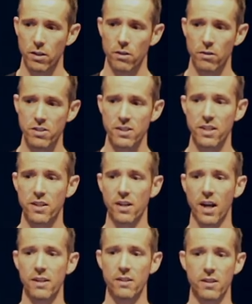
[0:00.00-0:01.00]
You just need to
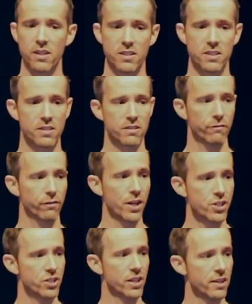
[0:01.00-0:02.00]
die to this
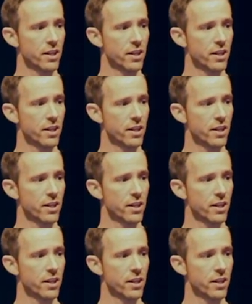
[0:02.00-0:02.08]
fleshly